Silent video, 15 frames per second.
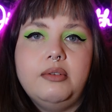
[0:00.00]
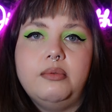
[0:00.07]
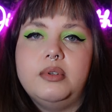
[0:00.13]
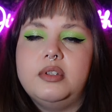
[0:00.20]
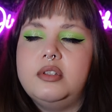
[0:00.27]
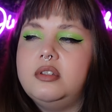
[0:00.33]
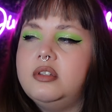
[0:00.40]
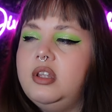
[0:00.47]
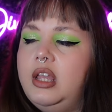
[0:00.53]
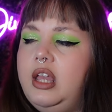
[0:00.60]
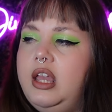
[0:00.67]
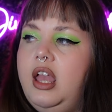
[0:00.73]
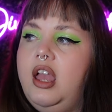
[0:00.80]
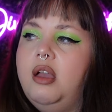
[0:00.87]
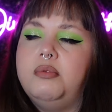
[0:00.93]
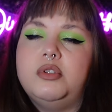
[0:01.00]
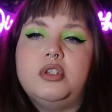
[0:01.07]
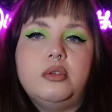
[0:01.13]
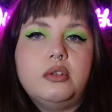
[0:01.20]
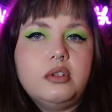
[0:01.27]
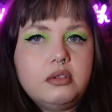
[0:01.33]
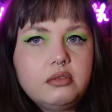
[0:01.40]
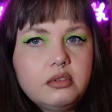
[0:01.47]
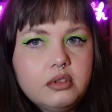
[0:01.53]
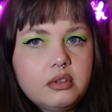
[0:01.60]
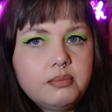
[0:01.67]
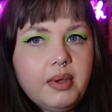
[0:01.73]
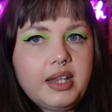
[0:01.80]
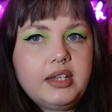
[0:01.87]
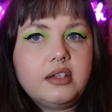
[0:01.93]
It was, it was
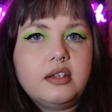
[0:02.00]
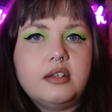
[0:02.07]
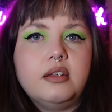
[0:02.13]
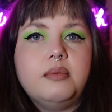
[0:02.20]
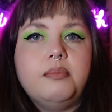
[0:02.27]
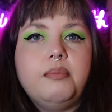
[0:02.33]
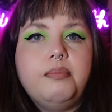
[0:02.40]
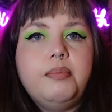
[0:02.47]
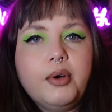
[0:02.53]
meant to